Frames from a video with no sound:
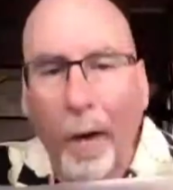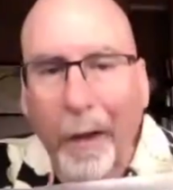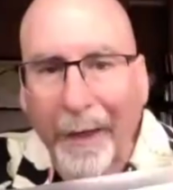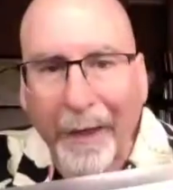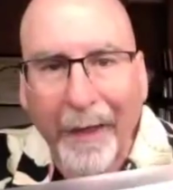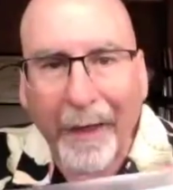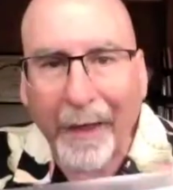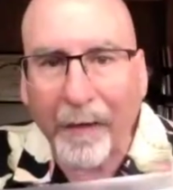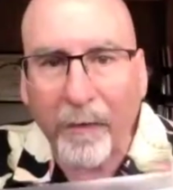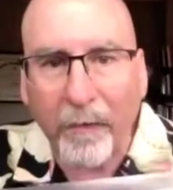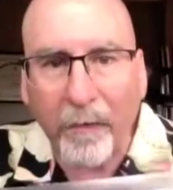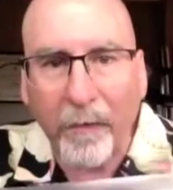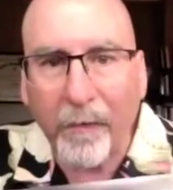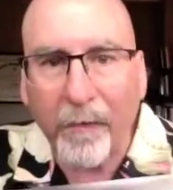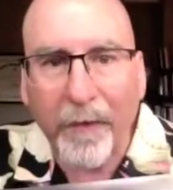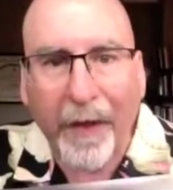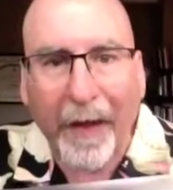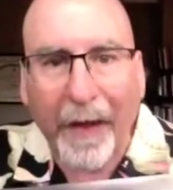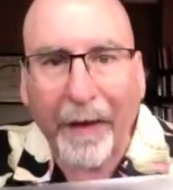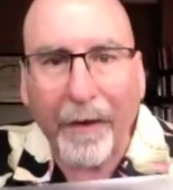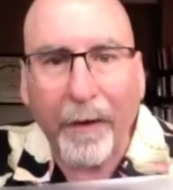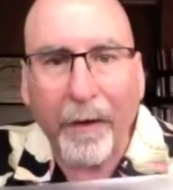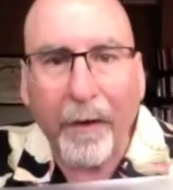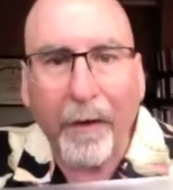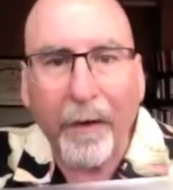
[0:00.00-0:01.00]
I can't do
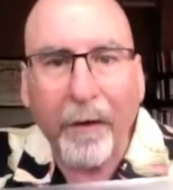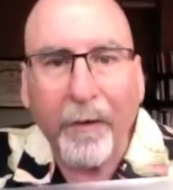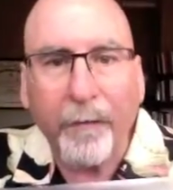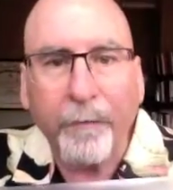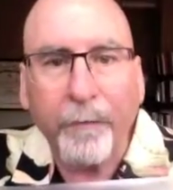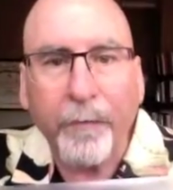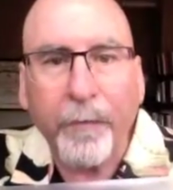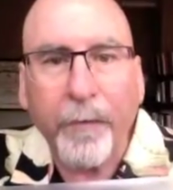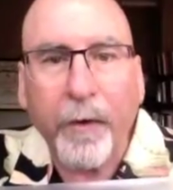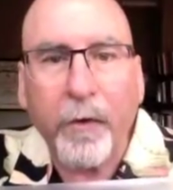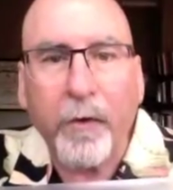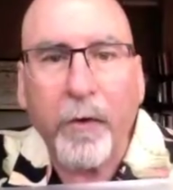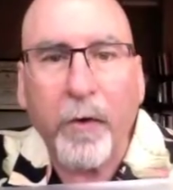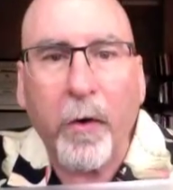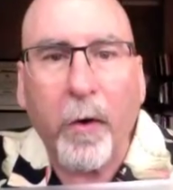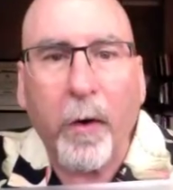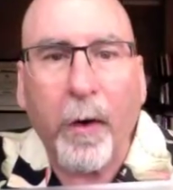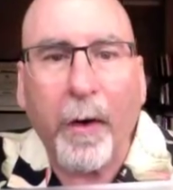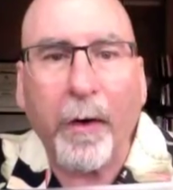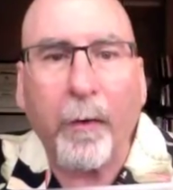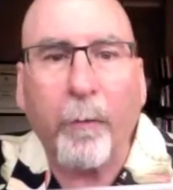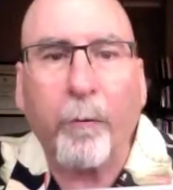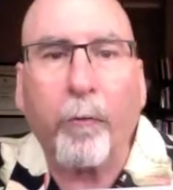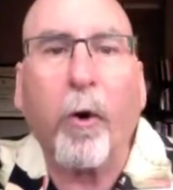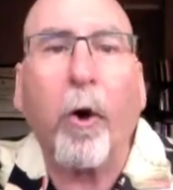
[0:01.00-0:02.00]
that. I
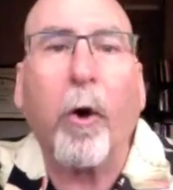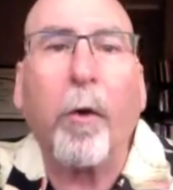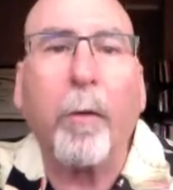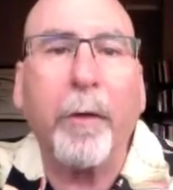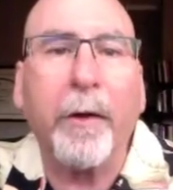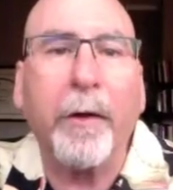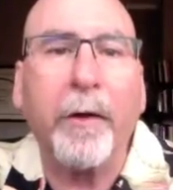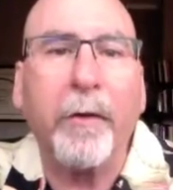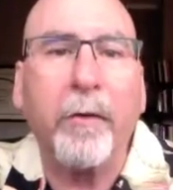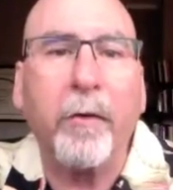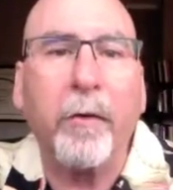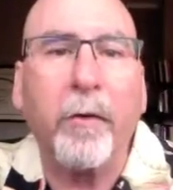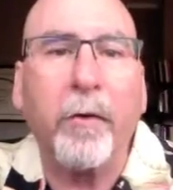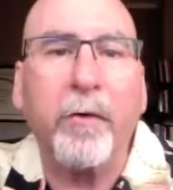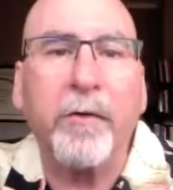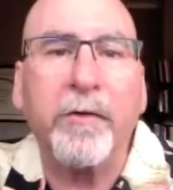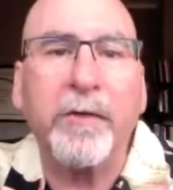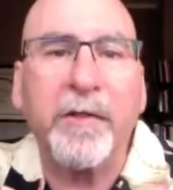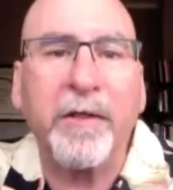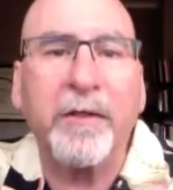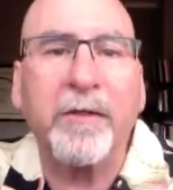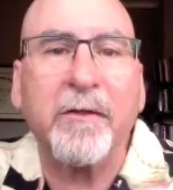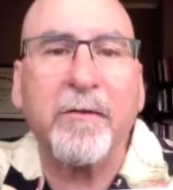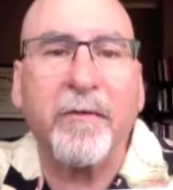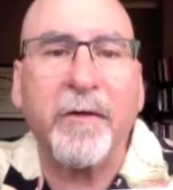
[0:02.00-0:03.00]
could probably do
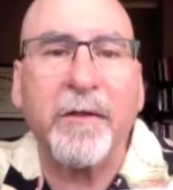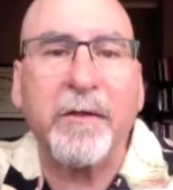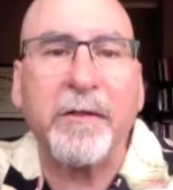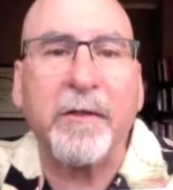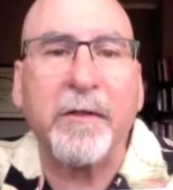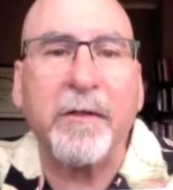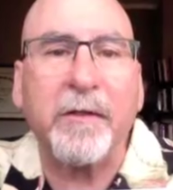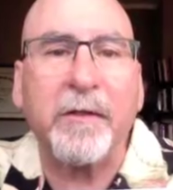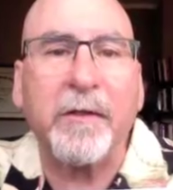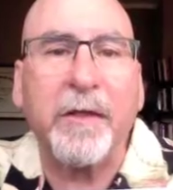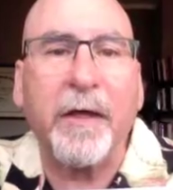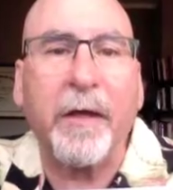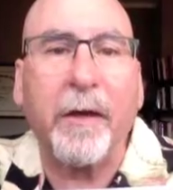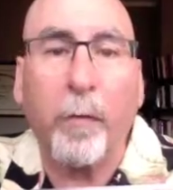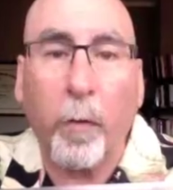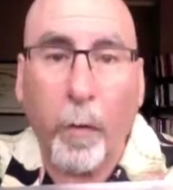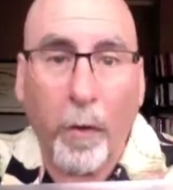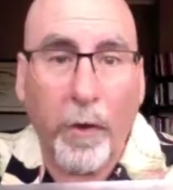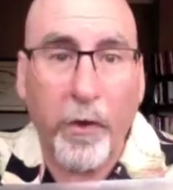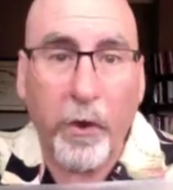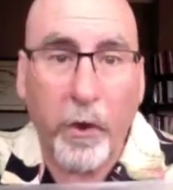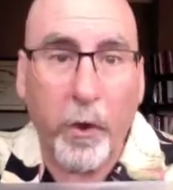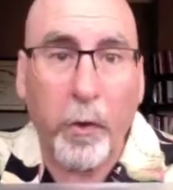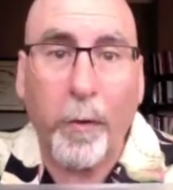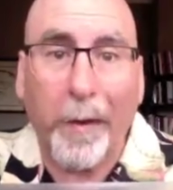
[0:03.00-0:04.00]
6 visits. And
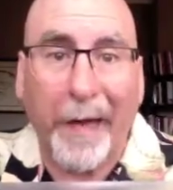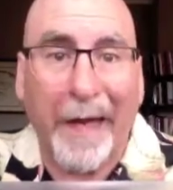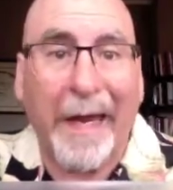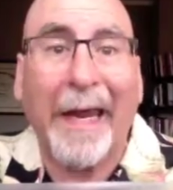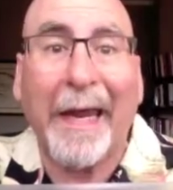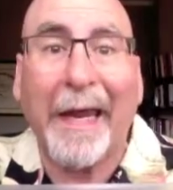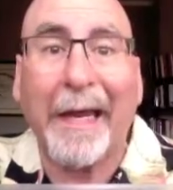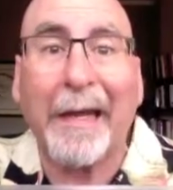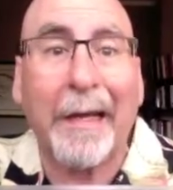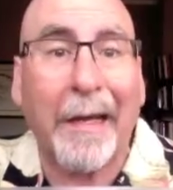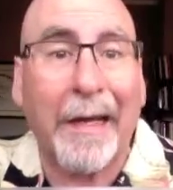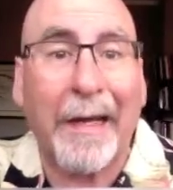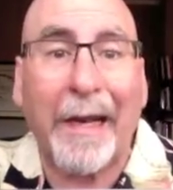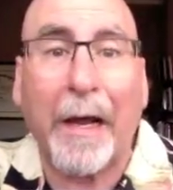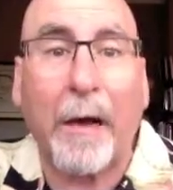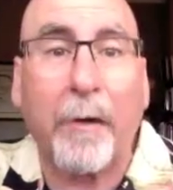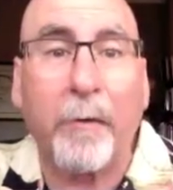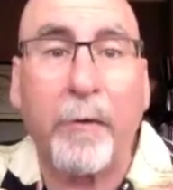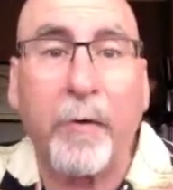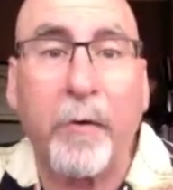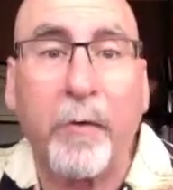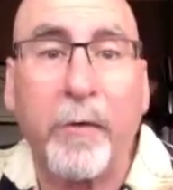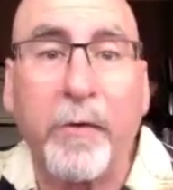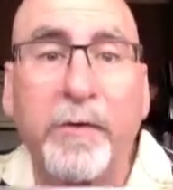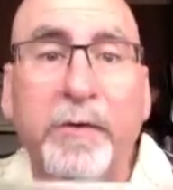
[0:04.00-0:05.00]
what you can't now
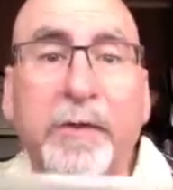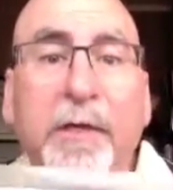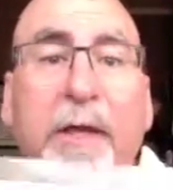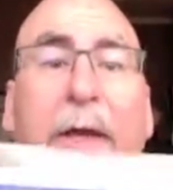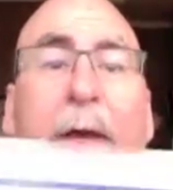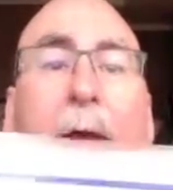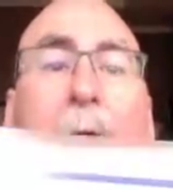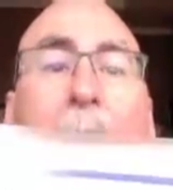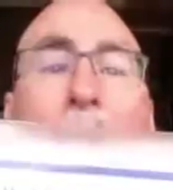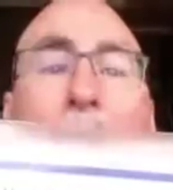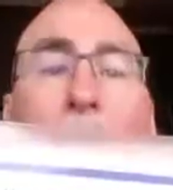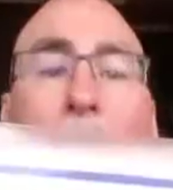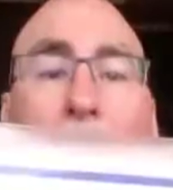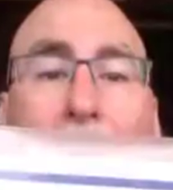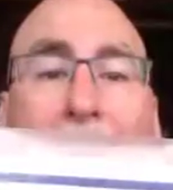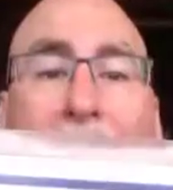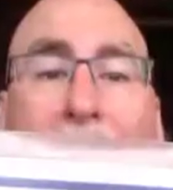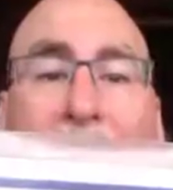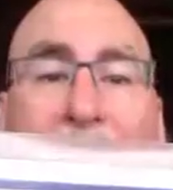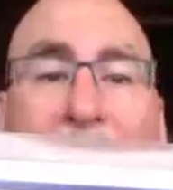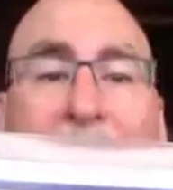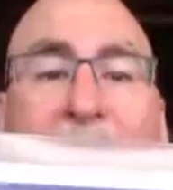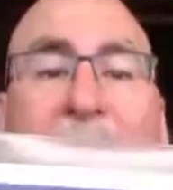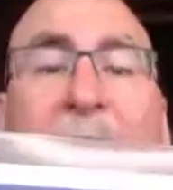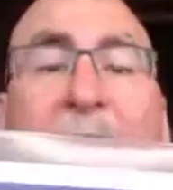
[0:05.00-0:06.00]
do is say,
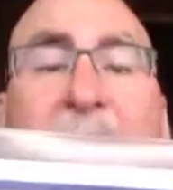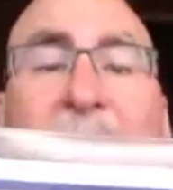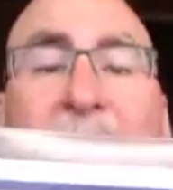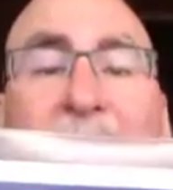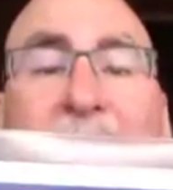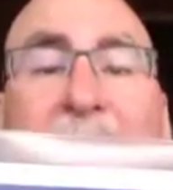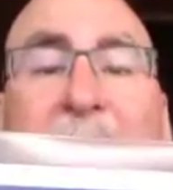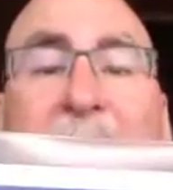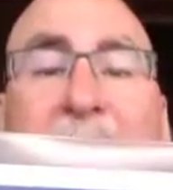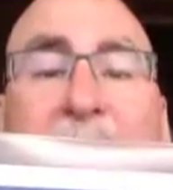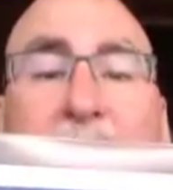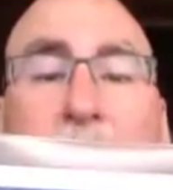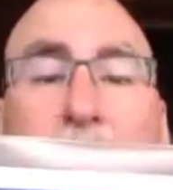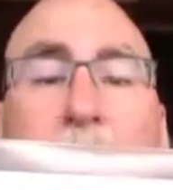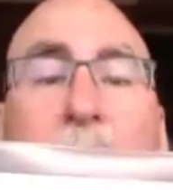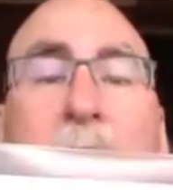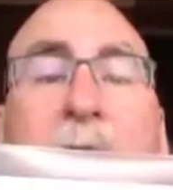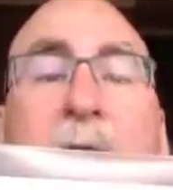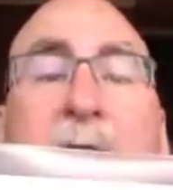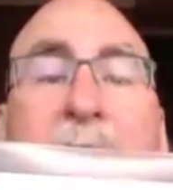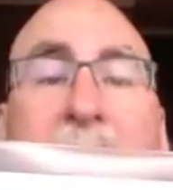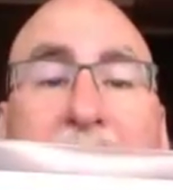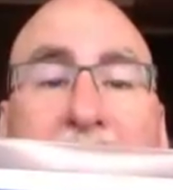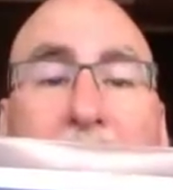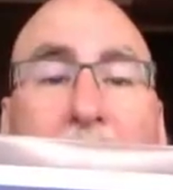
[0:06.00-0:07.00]
great, 6 visits will
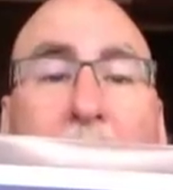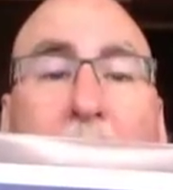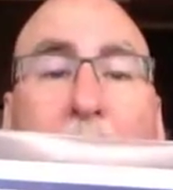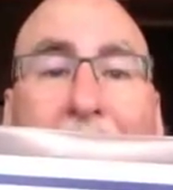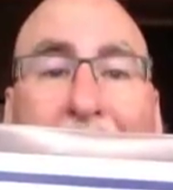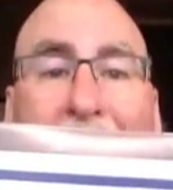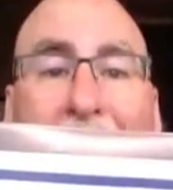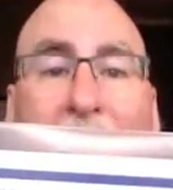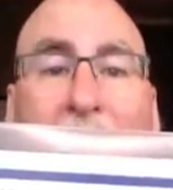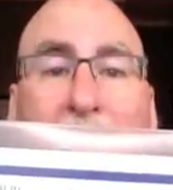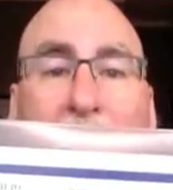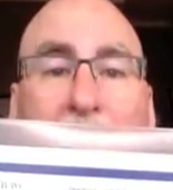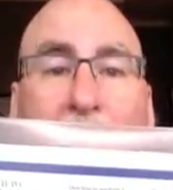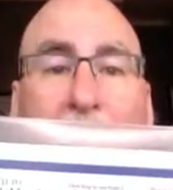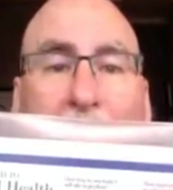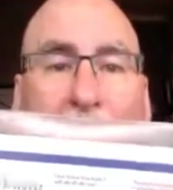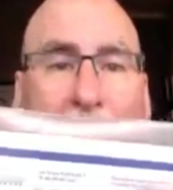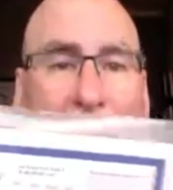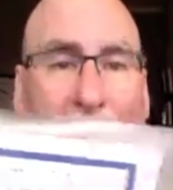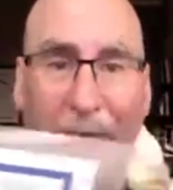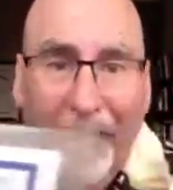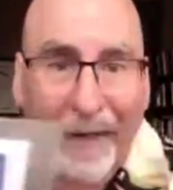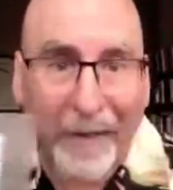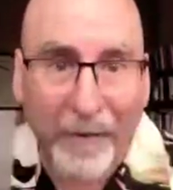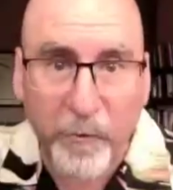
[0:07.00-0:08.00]
still get you there.
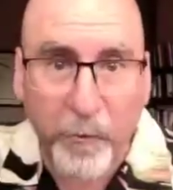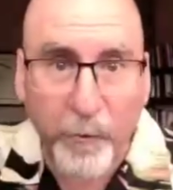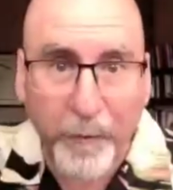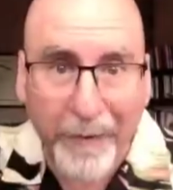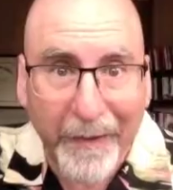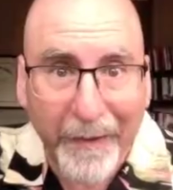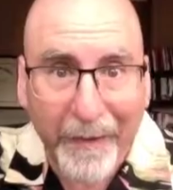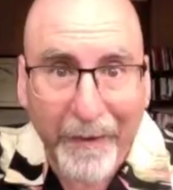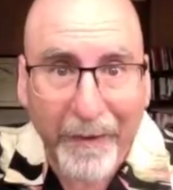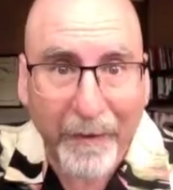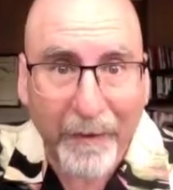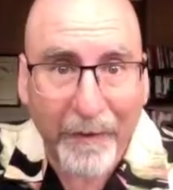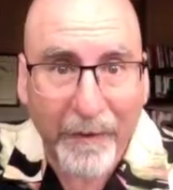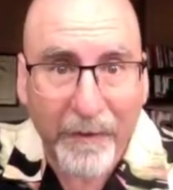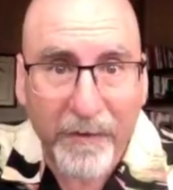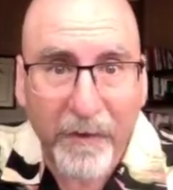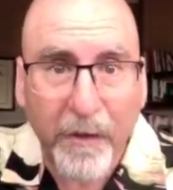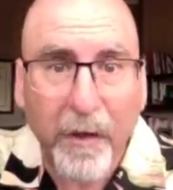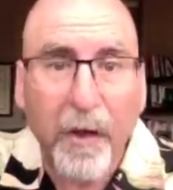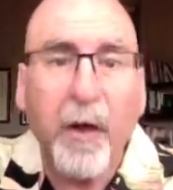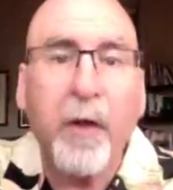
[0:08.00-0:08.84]
That's ridiculous.